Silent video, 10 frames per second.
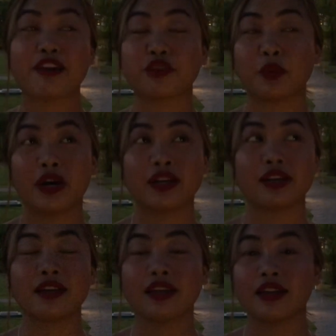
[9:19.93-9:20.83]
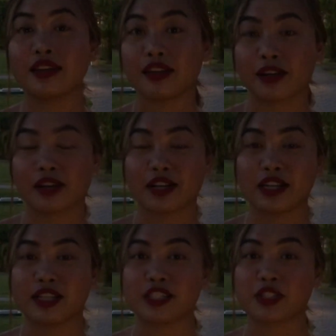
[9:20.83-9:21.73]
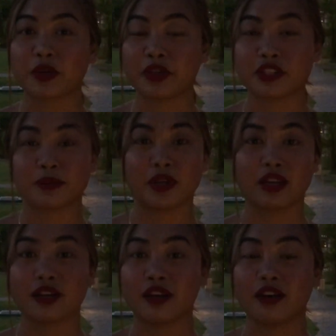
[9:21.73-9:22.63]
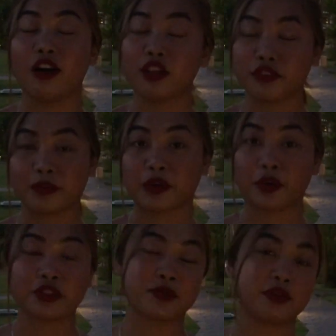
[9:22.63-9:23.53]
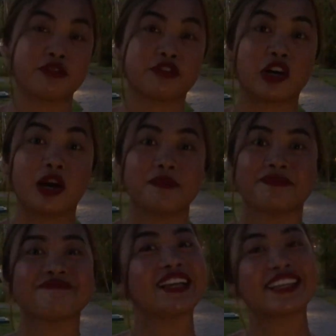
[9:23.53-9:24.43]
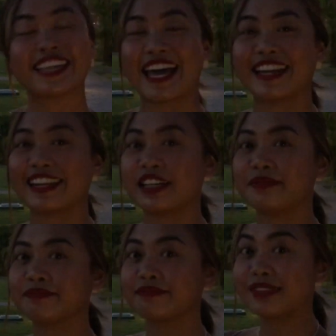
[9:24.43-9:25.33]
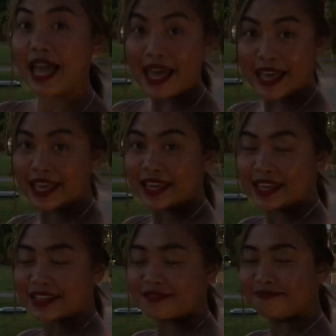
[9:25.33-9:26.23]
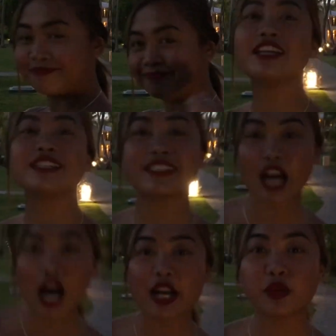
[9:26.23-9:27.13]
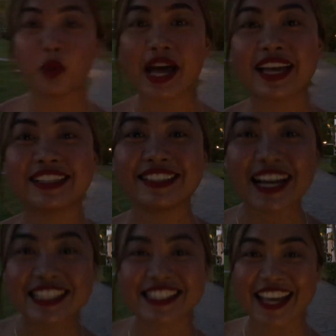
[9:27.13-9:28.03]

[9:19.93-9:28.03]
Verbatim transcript: everyone in here is going to be, all of them are going to be from Canada. Hey! Sunwing.ca!